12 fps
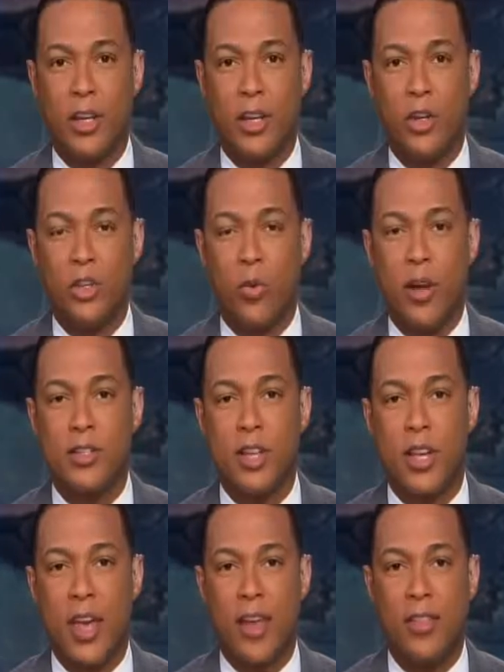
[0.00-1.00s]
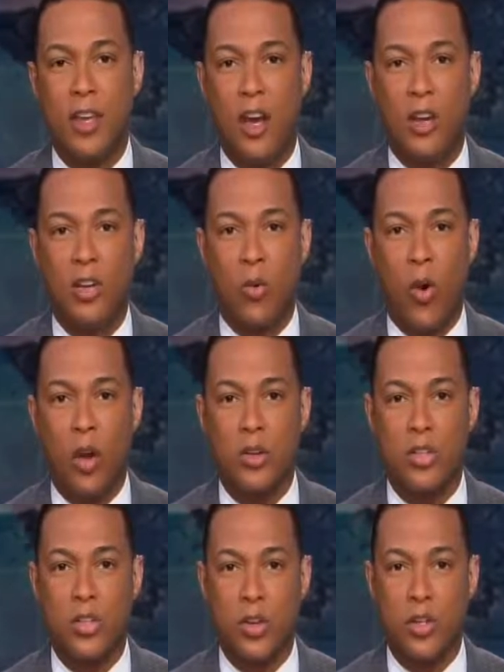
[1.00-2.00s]
Breaking news once again, the underwater
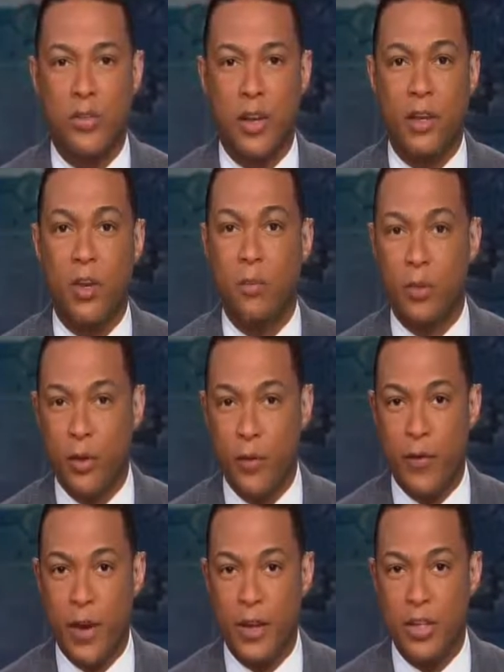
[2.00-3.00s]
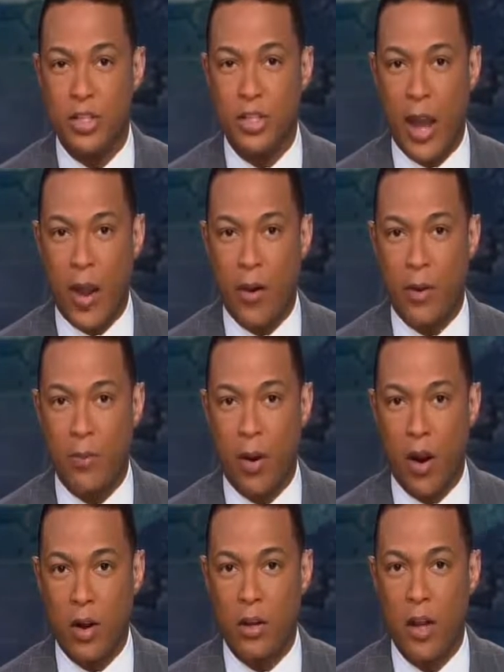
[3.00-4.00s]
search vehicle Bluefin is scouring
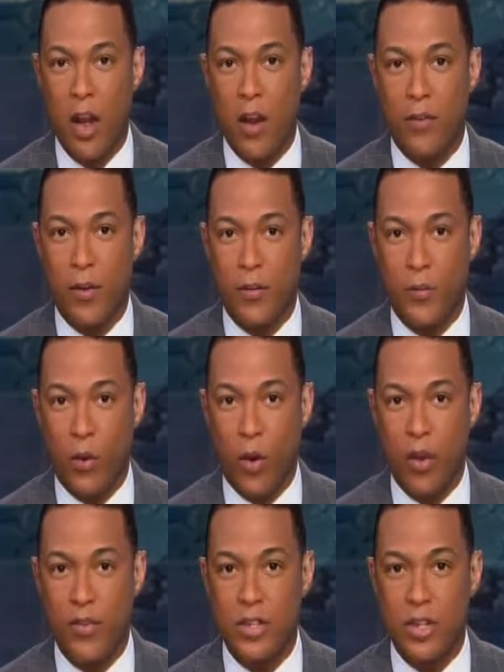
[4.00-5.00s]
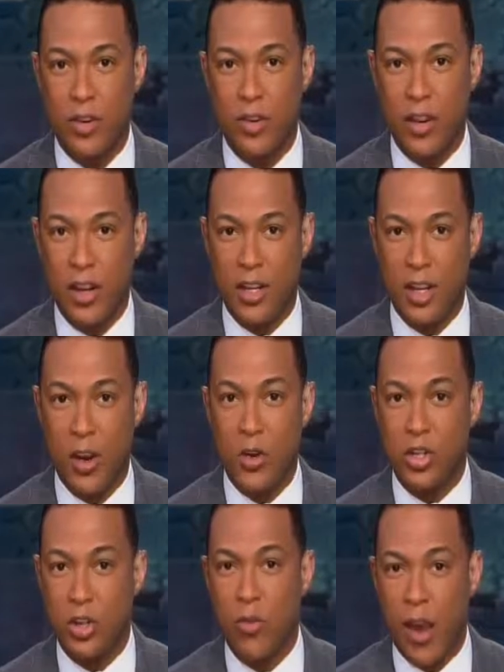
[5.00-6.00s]
part of the floor of the southern Indian
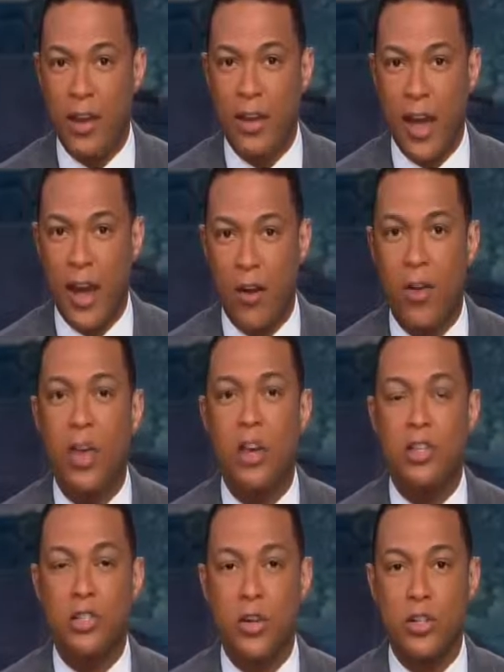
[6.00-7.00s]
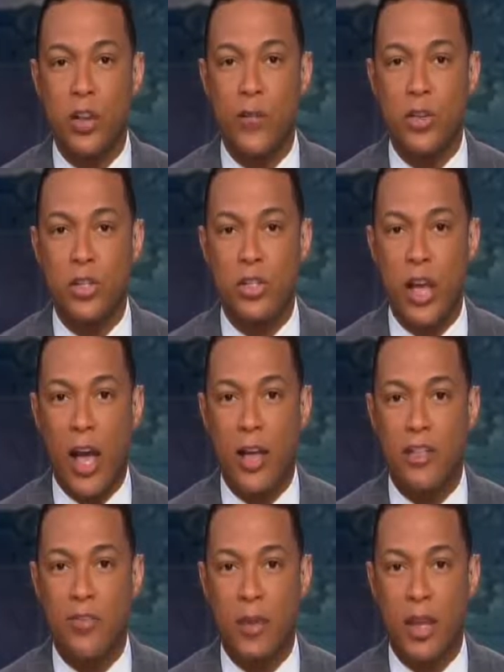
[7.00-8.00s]
Ocean right now, searching for
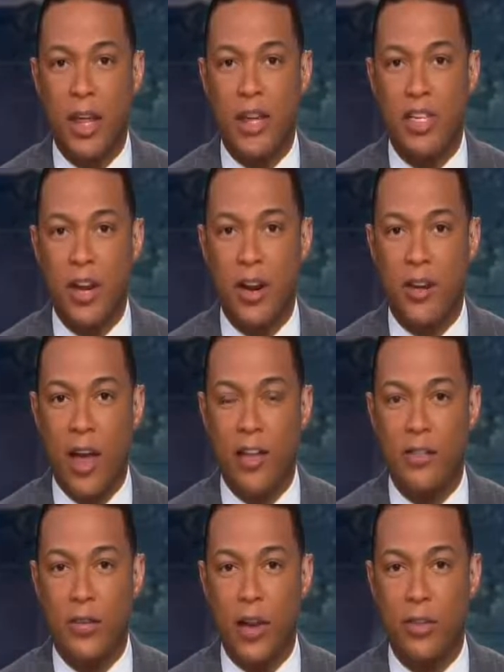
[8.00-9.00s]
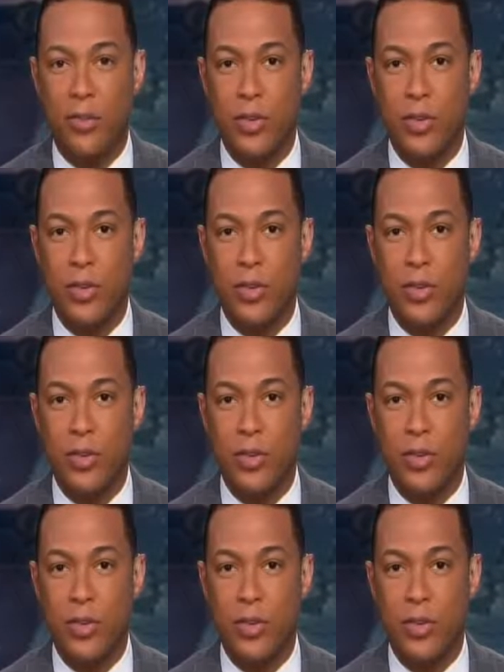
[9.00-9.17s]
signs of Malaysia Airlines Flight